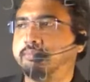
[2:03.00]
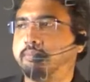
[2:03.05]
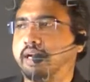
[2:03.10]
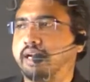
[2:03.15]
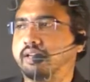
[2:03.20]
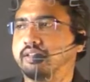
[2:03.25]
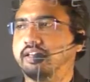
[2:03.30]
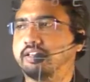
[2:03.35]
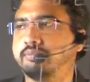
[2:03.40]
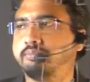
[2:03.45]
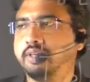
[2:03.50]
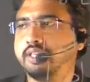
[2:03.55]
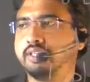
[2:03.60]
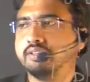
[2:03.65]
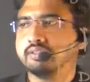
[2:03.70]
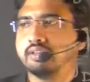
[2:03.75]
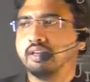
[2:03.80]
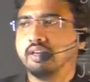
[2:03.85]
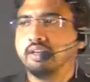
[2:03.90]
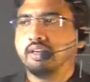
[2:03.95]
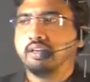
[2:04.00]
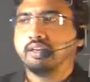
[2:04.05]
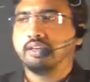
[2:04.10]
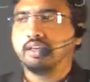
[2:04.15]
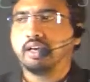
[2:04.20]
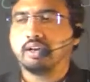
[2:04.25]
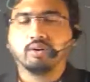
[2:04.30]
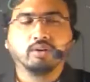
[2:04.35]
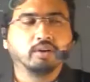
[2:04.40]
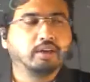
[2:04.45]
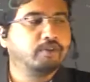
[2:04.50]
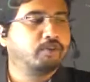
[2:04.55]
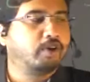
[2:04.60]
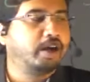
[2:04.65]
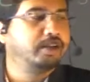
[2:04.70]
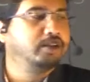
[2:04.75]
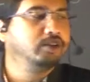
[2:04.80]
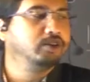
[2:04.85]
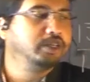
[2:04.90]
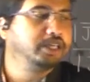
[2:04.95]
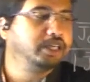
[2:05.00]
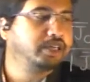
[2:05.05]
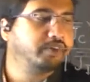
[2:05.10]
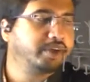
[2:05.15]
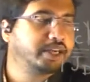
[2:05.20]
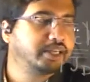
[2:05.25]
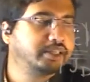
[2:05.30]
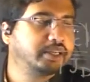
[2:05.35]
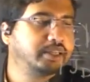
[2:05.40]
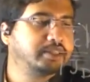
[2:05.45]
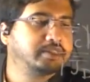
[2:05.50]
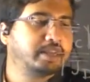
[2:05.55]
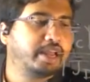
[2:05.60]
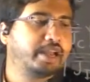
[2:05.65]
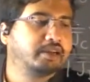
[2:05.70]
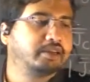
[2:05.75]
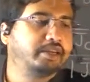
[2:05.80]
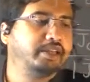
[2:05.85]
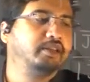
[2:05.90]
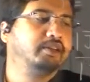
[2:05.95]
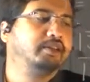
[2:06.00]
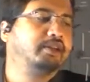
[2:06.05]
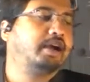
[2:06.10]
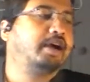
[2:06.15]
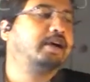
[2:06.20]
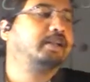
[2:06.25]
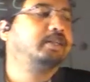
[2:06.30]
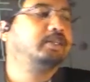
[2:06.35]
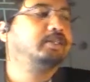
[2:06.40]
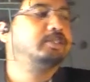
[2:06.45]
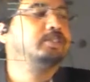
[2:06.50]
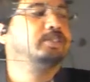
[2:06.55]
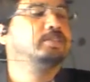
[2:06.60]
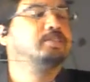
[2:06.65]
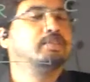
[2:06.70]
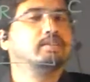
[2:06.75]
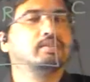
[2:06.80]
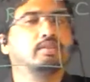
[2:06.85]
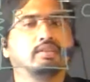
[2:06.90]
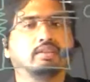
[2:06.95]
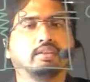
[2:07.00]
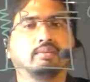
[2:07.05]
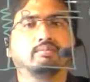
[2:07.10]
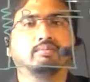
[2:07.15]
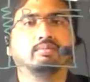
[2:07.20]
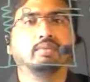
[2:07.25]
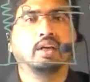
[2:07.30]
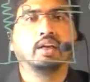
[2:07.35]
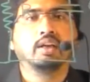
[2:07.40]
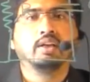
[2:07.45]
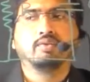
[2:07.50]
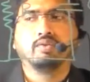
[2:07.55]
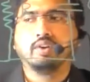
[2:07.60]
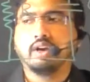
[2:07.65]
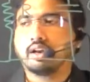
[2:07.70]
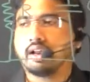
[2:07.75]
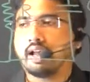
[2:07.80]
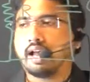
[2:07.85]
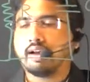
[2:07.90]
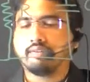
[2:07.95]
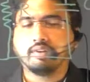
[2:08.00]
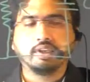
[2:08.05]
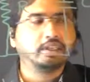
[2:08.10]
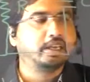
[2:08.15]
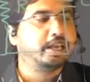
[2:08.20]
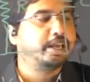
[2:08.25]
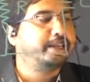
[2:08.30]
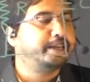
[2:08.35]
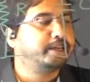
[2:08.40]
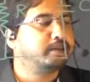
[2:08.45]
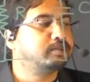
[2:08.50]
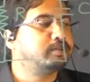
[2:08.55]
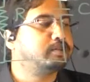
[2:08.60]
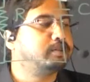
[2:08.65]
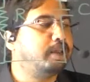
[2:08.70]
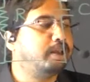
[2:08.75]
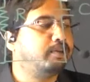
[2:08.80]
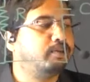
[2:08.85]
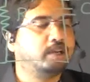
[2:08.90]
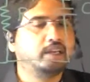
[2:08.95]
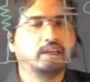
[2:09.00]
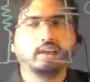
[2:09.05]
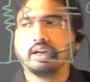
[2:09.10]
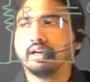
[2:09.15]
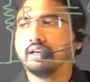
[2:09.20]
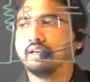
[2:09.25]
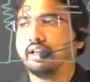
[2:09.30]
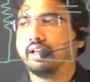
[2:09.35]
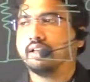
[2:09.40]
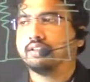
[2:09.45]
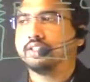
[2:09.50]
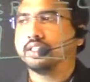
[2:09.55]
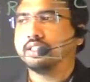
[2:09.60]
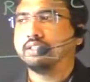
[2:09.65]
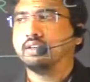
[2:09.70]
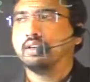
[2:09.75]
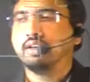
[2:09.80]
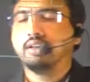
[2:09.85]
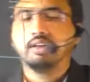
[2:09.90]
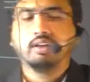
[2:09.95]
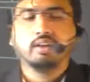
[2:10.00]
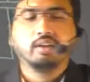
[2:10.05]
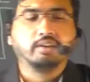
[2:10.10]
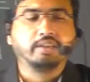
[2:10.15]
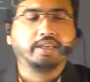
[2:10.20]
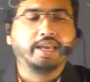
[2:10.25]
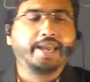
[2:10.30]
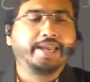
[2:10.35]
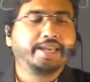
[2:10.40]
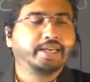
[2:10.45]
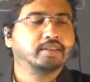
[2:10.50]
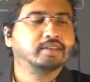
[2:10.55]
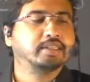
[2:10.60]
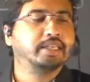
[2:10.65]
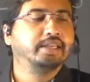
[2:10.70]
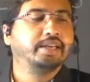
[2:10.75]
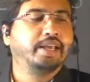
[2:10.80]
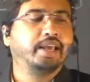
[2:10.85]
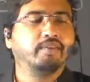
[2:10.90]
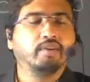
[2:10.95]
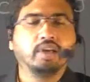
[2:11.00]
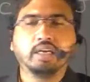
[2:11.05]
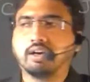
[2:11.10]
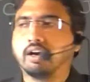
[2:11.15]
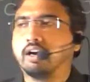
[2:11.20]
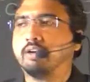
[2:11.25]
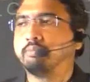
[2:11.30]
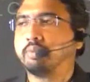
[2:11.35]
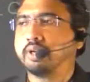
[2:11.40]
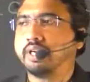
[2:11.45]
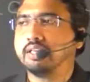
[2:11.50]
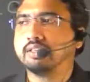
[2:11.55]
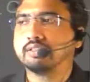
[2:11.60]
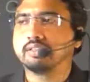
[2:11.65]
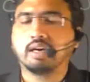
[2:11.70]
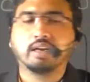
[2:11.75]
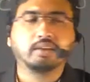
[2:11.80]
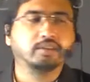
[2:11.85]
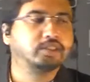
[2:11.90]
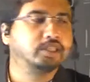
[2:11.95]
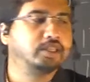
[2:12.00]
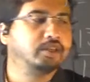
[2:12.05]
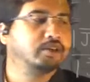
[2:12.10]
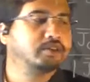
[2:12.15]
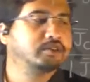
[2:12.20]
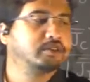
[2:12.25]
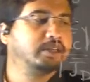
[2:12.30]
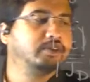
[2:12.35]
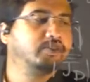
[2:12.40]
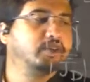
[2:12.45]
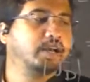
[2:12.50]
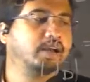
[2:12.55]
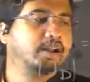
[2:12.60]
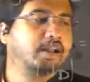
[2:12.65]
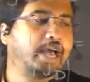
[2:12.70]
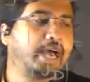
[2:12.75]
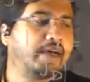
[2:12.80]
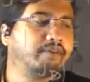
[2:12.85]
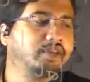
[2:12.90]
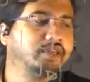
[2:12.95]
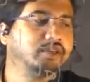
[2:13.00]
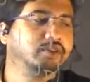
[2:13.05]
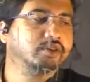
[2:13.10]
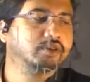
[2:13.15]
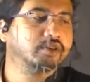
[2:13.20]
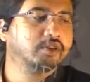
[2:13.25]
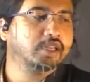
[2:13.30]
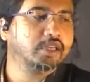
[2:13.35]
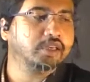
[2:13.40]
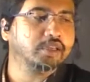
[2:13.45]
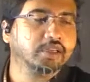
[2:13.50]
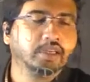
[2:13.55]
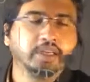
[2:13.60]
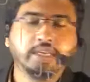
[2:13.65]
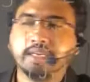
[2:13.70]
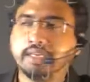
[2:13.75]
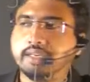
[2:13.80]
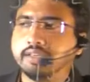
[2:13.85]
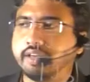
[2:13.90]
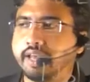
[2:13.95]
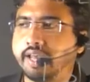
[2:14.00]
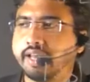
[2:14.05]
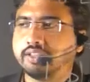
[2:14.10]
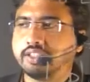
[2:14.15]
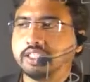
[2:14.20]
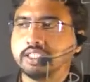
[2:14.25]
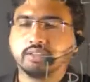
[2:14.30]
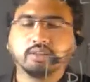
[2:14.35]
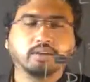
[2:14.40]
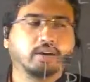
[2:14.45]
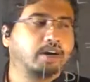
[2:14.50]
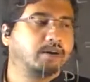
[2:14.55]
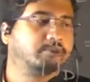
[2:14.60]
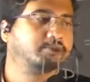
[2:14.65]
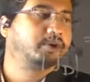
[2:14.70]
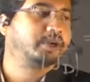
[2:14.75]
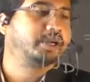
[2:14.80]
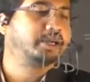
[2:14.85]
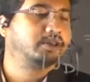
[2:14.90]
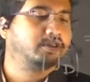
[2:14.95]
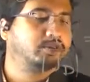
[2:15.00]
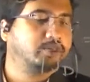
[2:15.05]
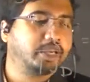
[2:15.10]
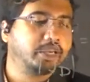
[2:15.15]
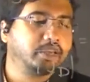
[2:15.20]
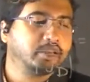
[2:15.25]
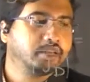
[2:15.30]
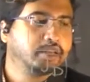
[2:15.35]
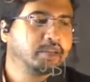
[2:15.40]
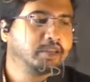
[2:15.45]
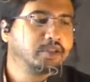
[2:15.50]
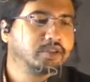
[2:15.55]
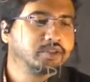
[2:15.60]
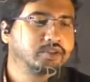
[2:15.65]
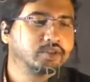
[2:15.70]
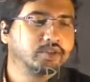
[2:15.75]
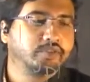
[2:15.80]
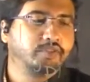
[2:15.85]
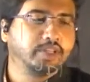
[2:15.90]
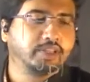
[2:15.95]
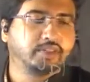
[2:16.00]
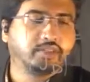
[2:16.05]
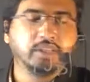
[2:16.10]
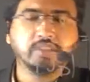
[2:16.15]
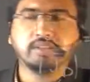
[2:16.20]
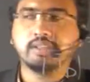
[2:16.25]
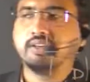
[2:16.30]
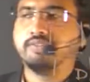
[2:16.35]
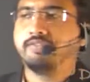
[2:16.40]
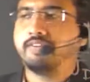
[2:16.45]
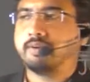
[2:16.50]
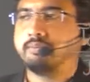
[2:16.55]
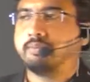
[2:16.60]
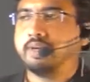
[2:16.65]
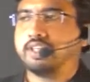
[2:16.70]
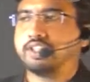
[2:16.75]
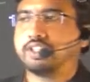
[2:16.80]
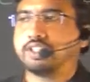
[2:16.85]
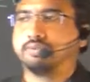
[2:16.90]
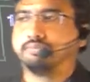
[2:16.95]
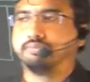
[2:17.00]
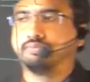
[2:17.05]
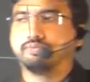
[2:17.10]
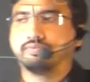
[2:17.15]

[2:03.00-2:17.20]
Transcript: bar. That means here only one unit vector is acting. In Cartesian system we are having AX, AY and AZ. AX and AY components are zeros and we are having only AZ component. Okay. So with this information,